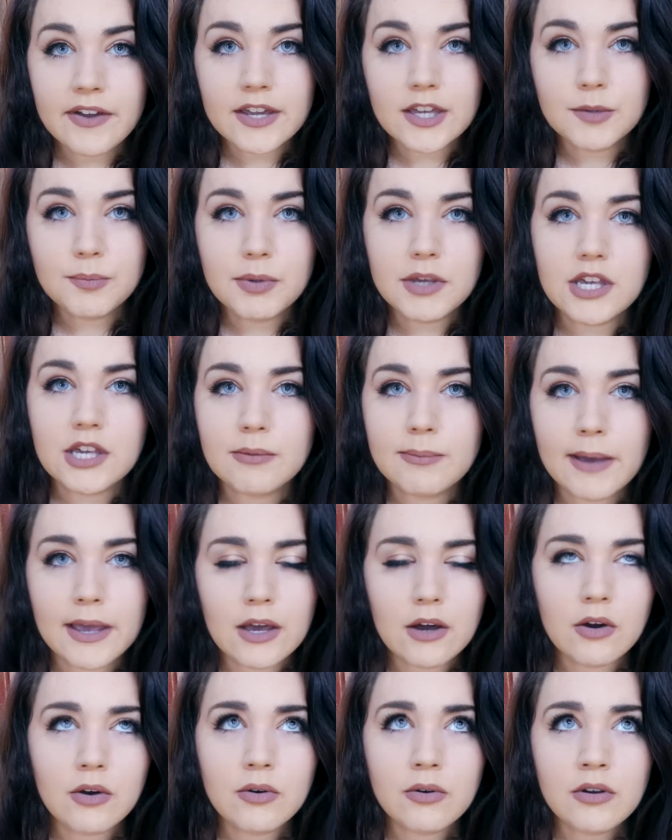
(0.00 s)
I could pee on my
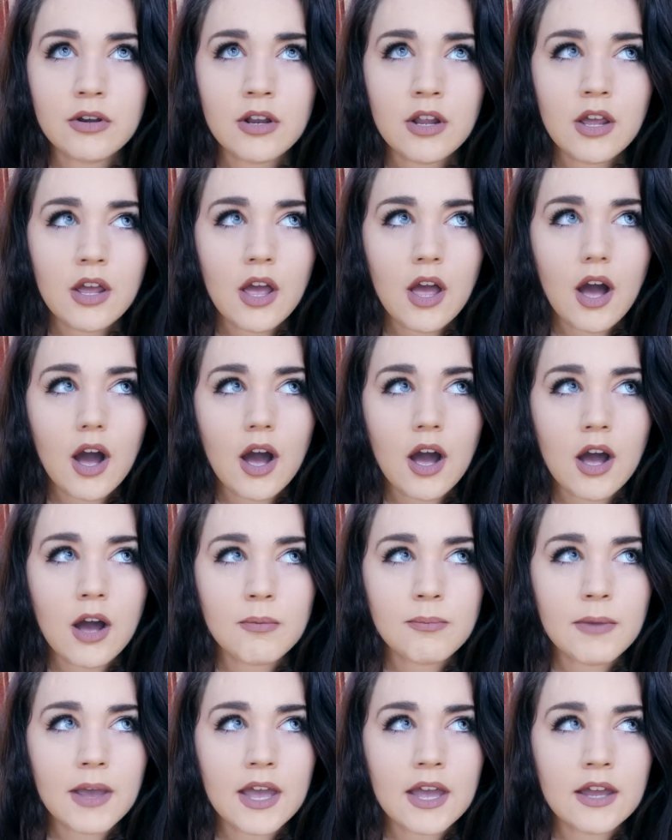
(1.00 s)
own.
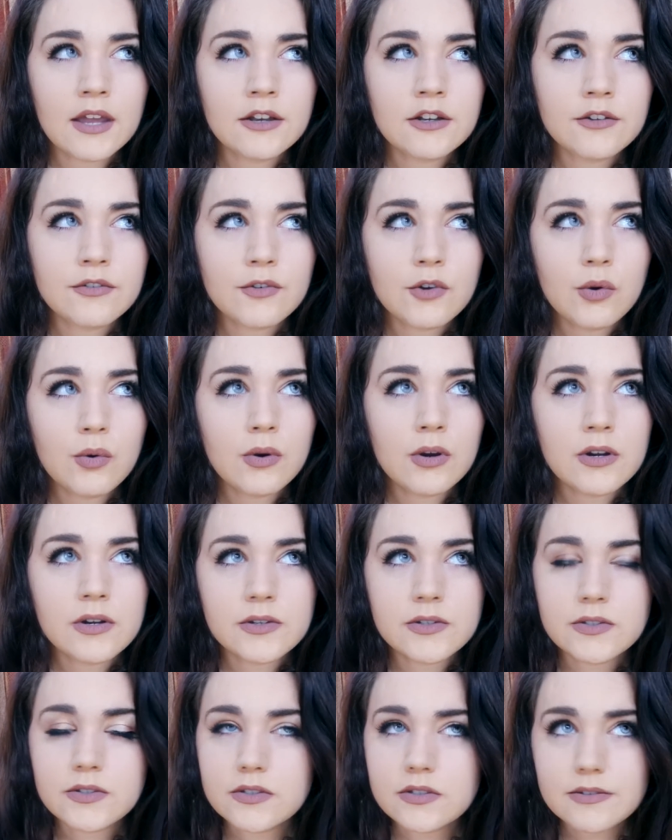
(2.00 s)
And of
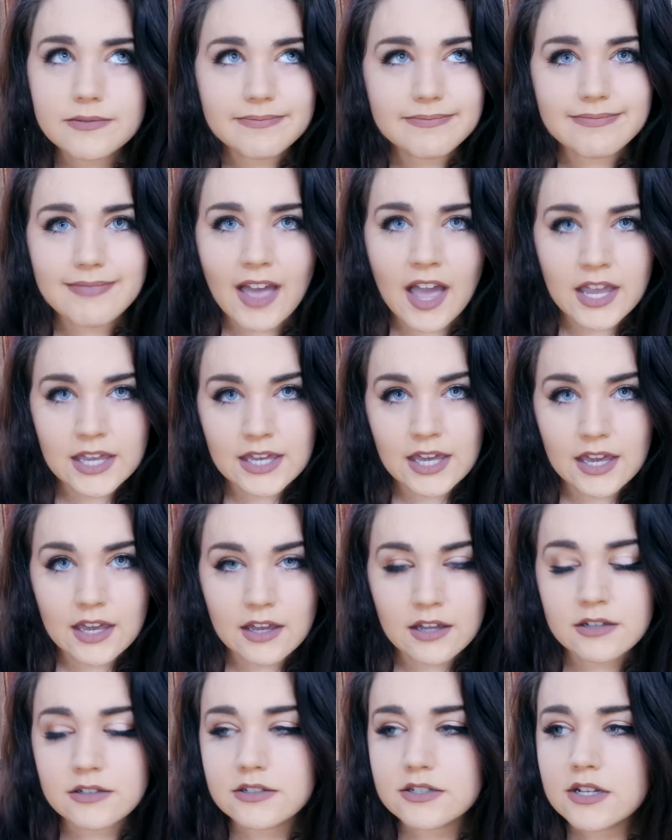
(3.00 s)
course, I
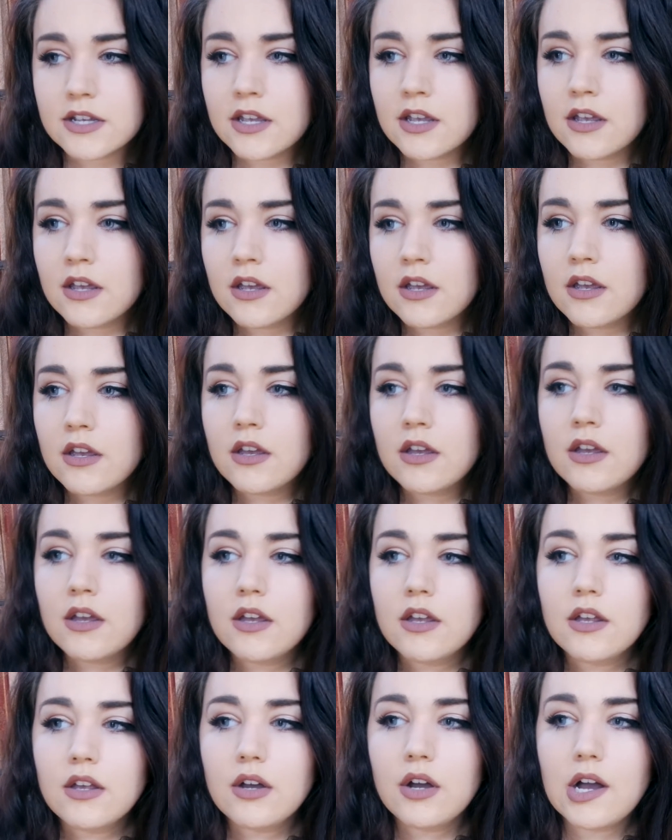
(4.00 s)
can't.
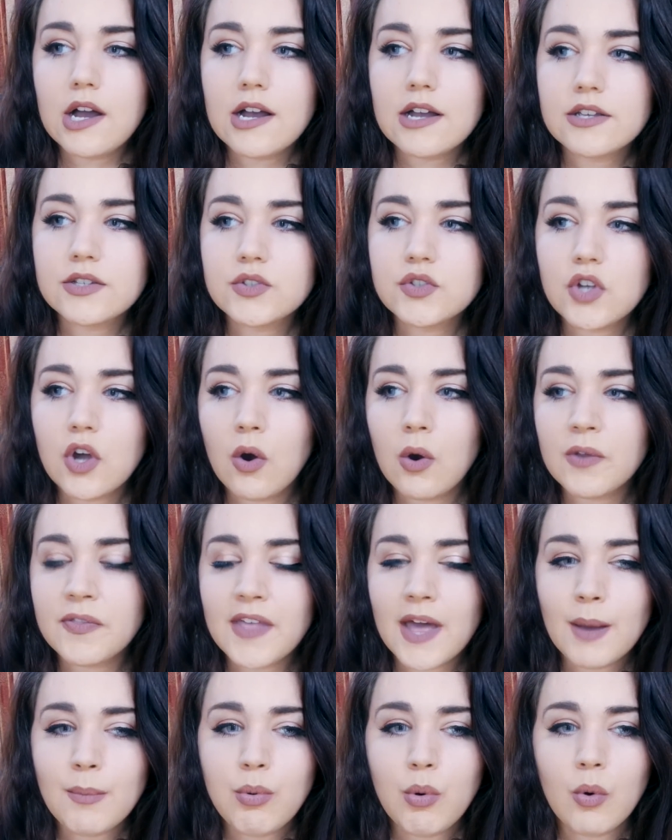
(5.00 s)
So at
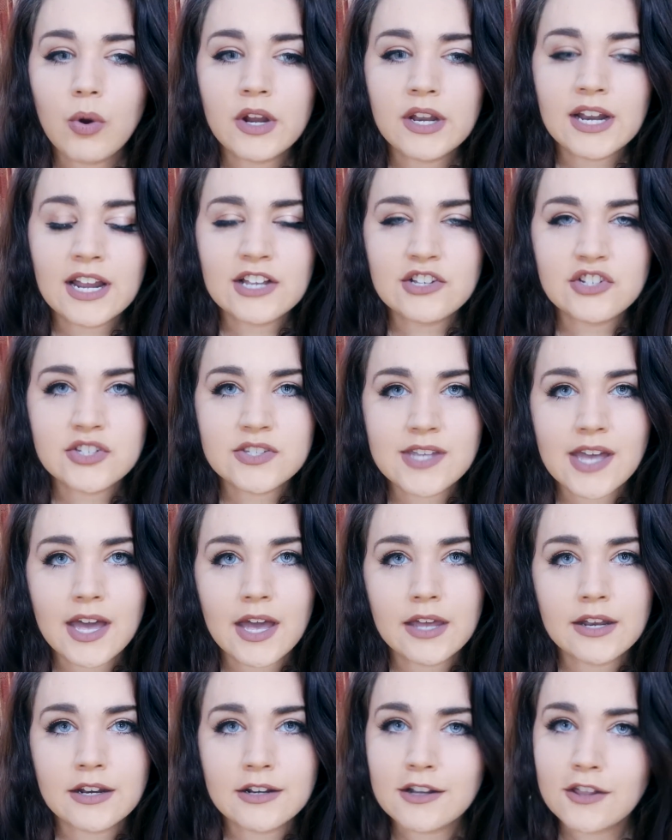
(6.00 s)
that point, I just
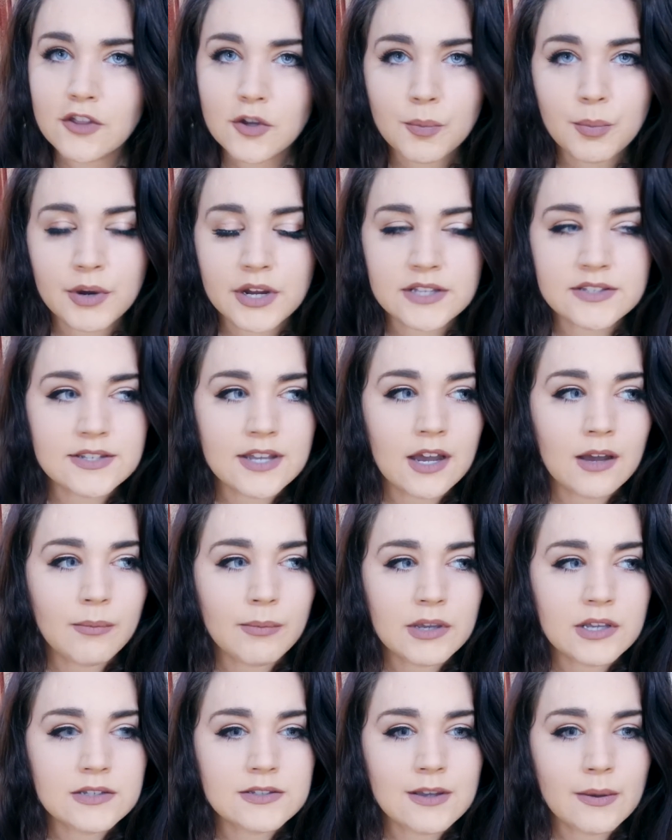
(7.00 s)
had another breakdown,
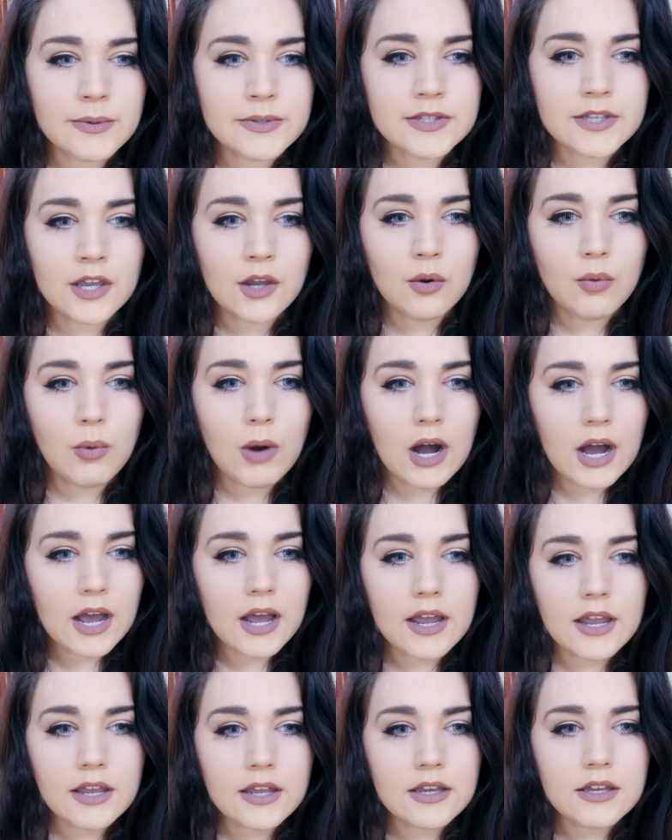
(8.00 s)
because I was like,
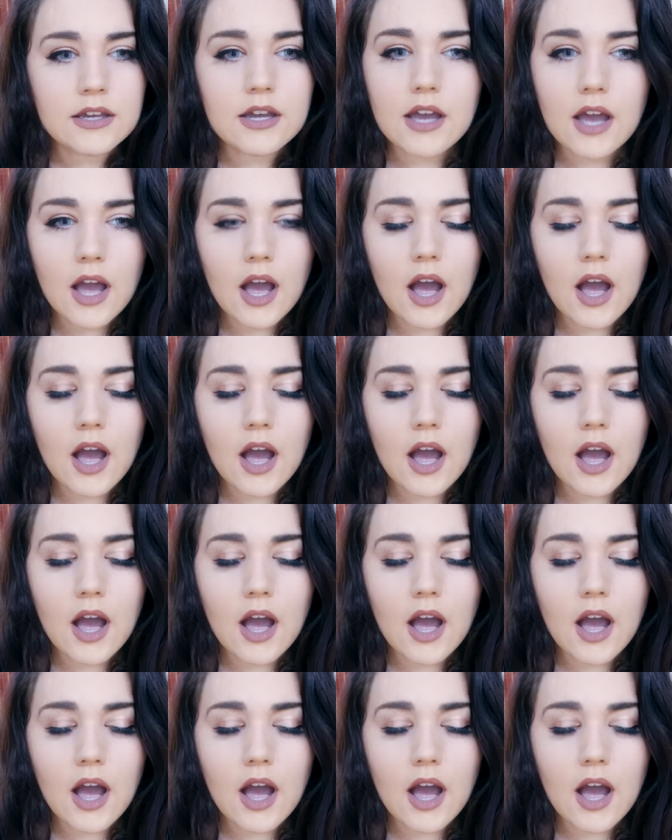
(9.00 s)
why